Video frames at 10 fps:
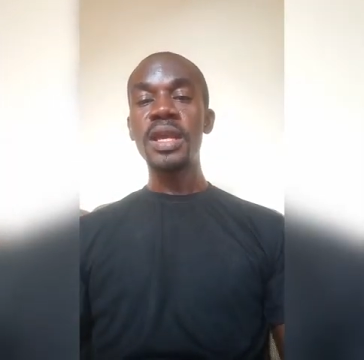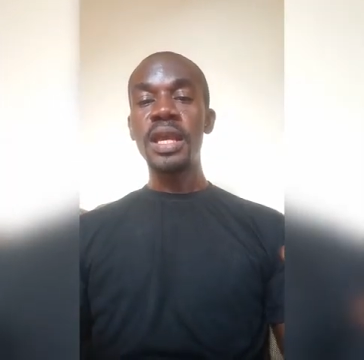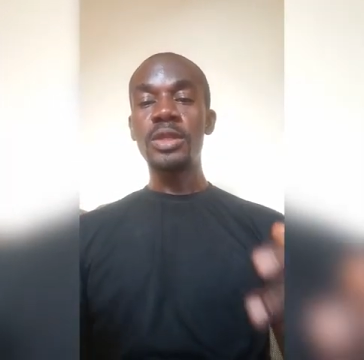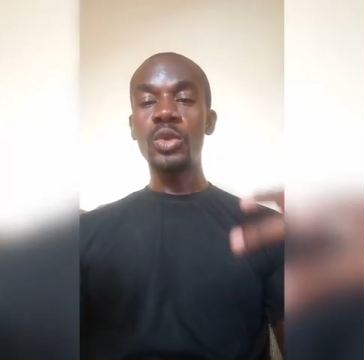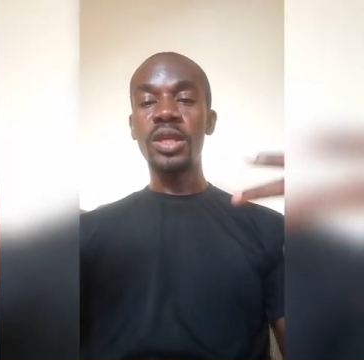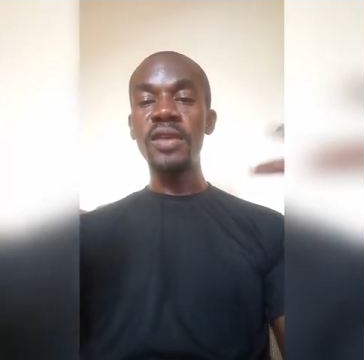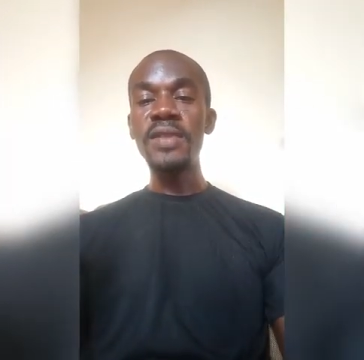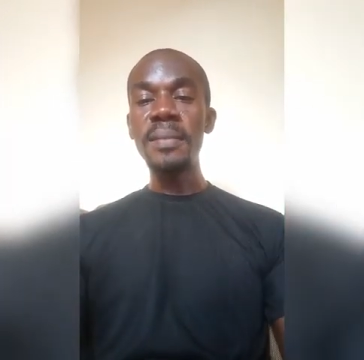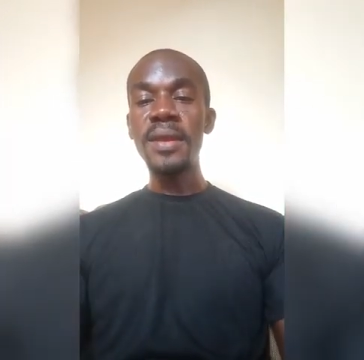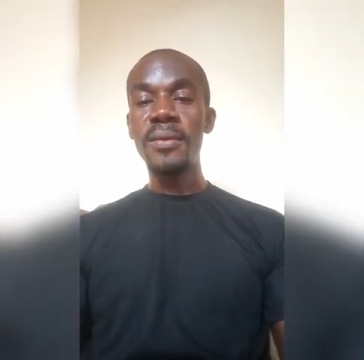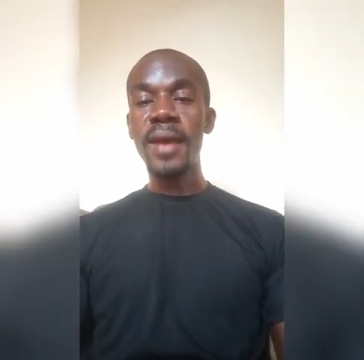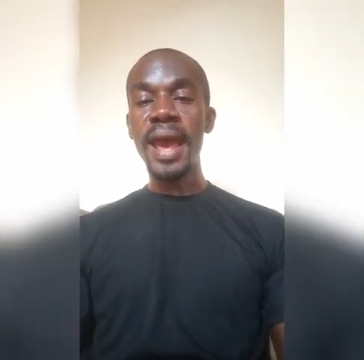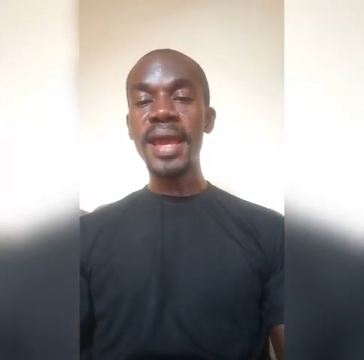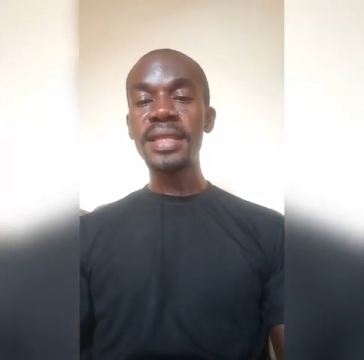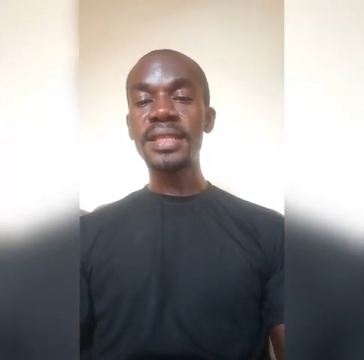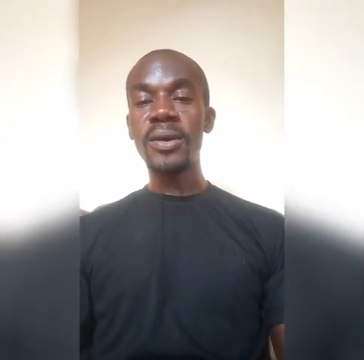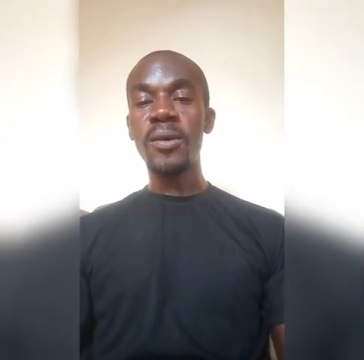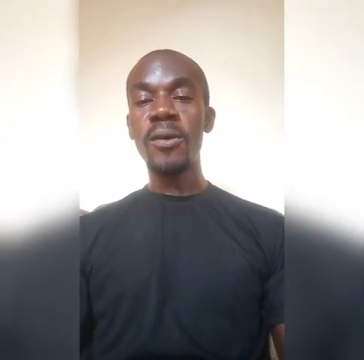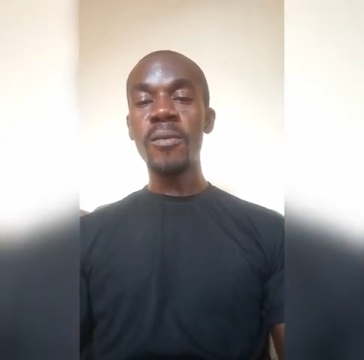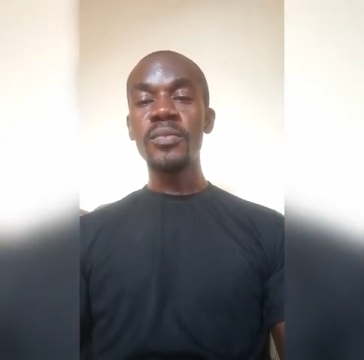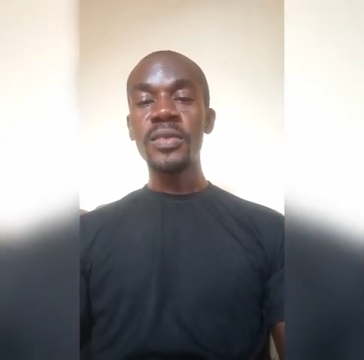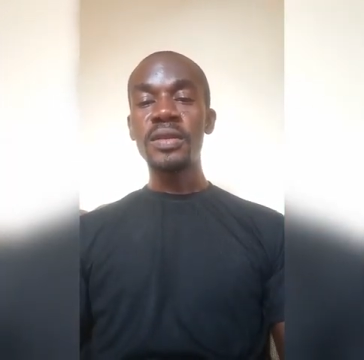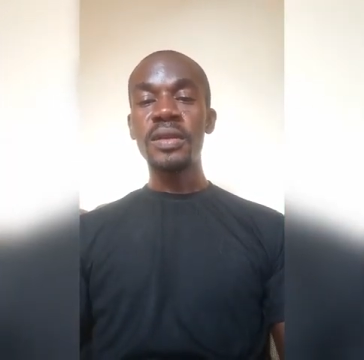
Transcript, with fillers: It will give them the right or